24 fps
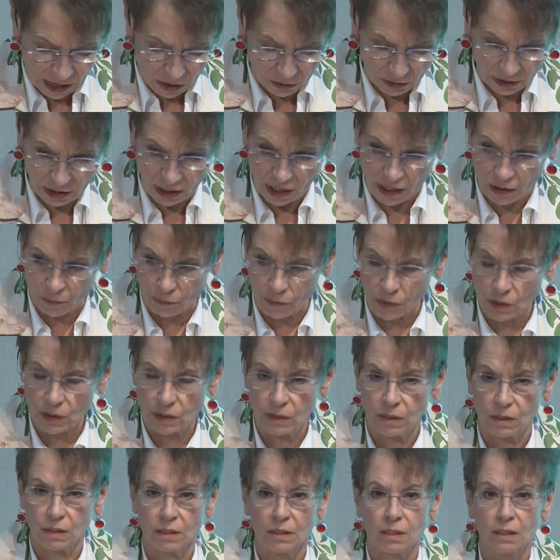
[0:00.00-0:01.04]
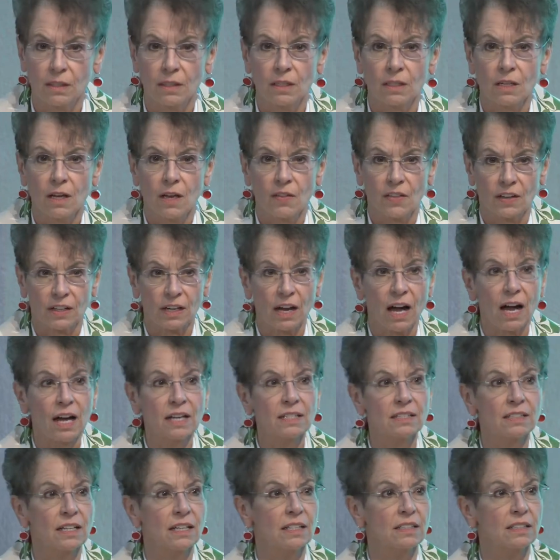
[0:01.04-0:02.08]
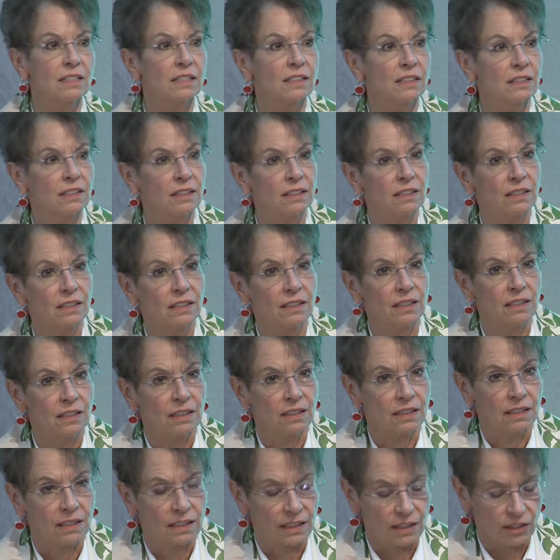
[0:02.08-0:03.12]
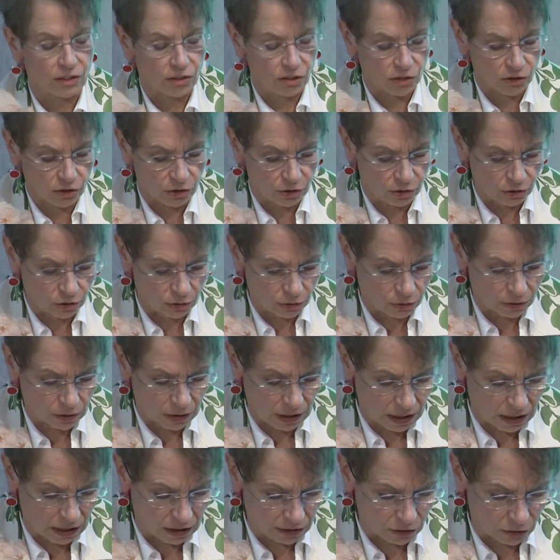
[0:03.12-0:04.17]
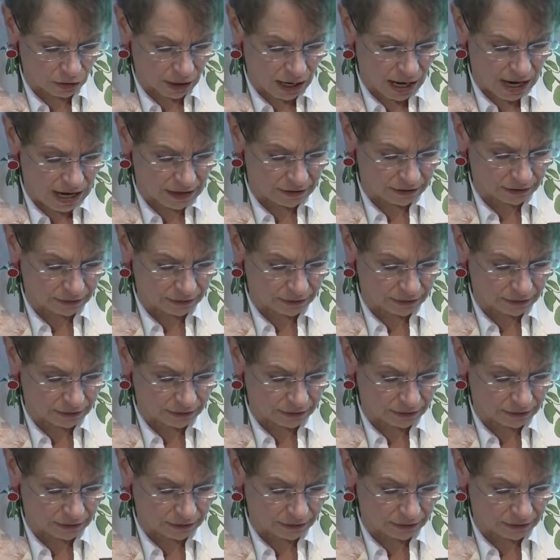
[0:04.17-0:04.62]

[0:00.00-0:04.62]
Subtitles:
outcomes, the content is to drive.